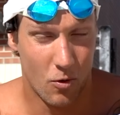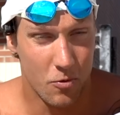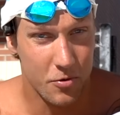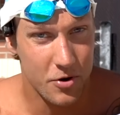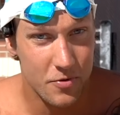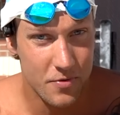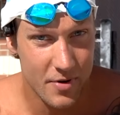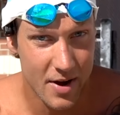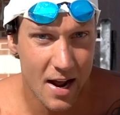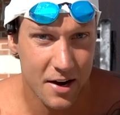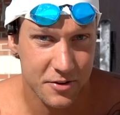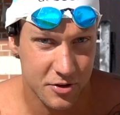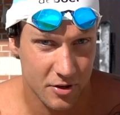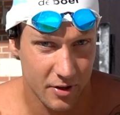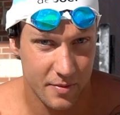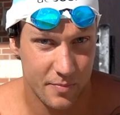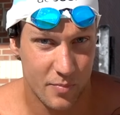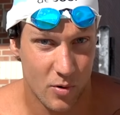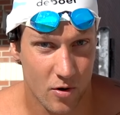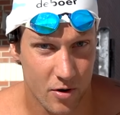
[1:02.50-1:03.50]
you
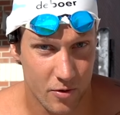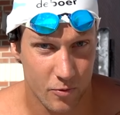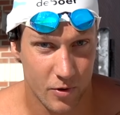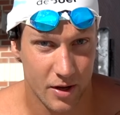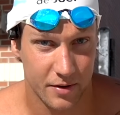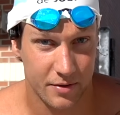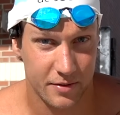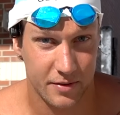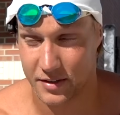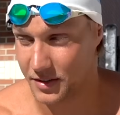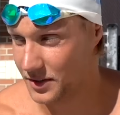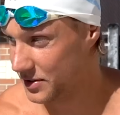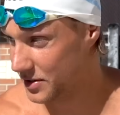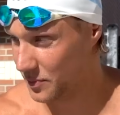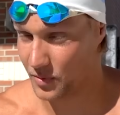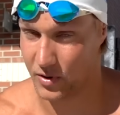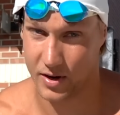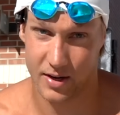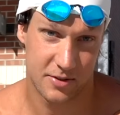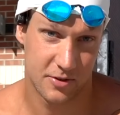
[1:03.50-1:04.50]
naturally born with to
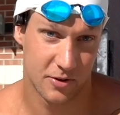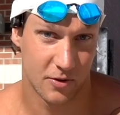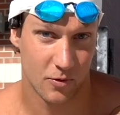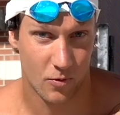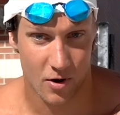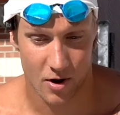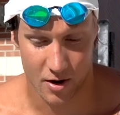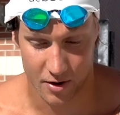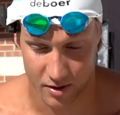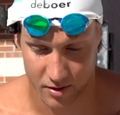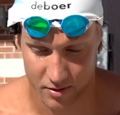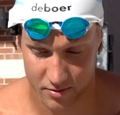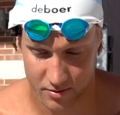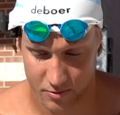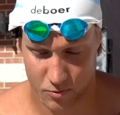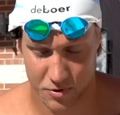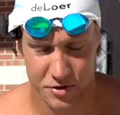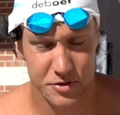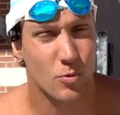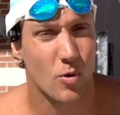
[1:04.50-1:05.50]
bring to the water?
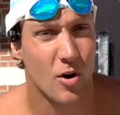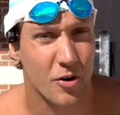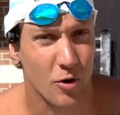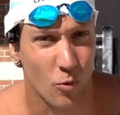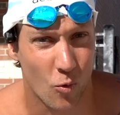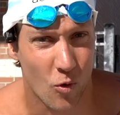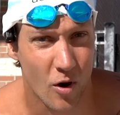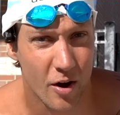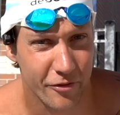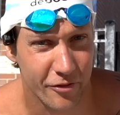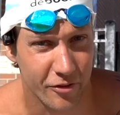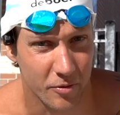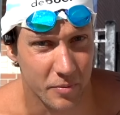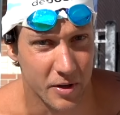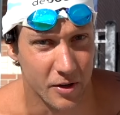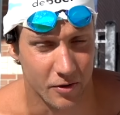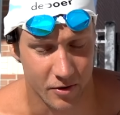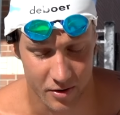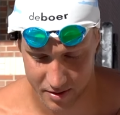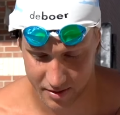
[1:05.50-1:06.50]
What does water want from
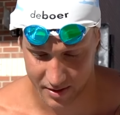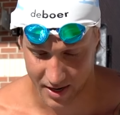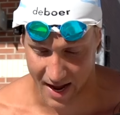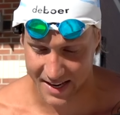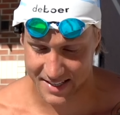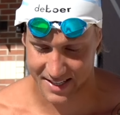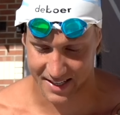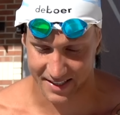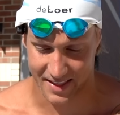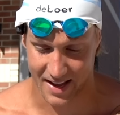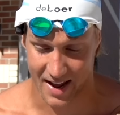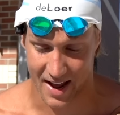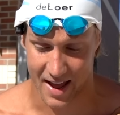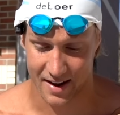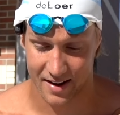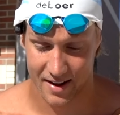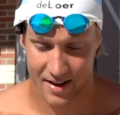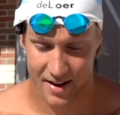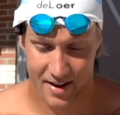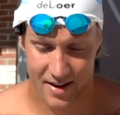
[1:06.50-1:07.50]
you? Ask it that.
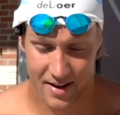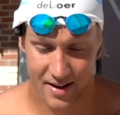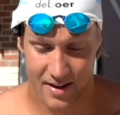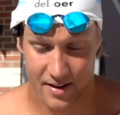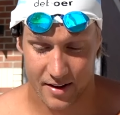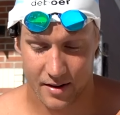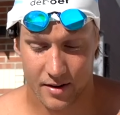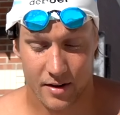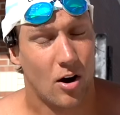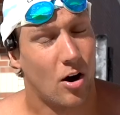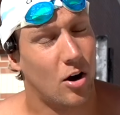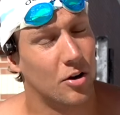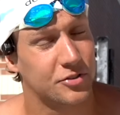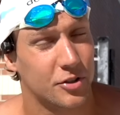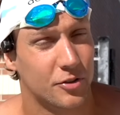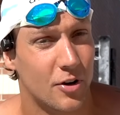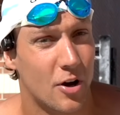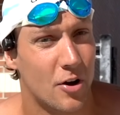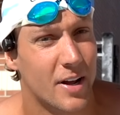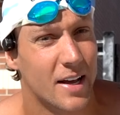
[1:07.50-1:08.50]

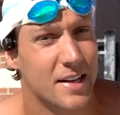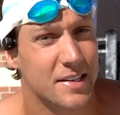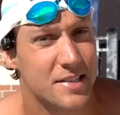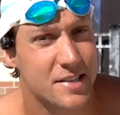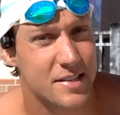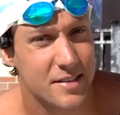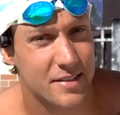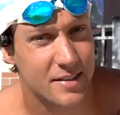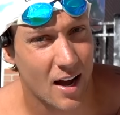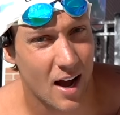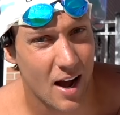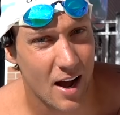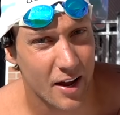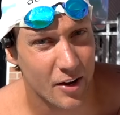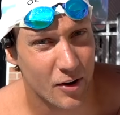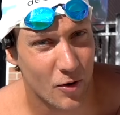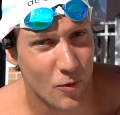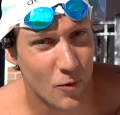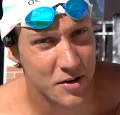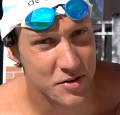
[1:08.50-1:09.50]
Also known as
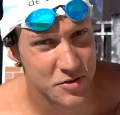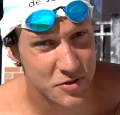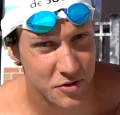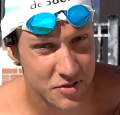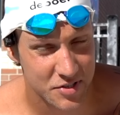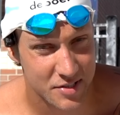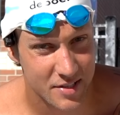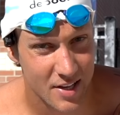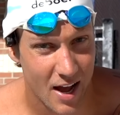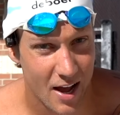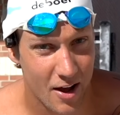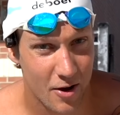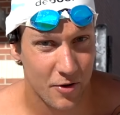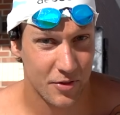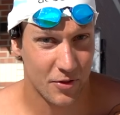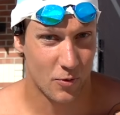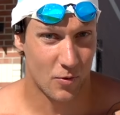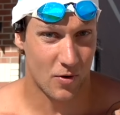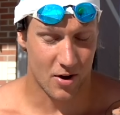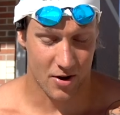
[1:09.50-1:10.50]
style. What is your style
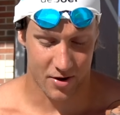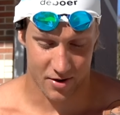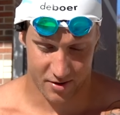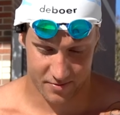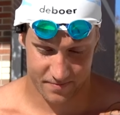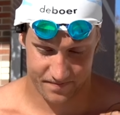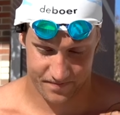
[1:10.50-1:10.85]
in the water?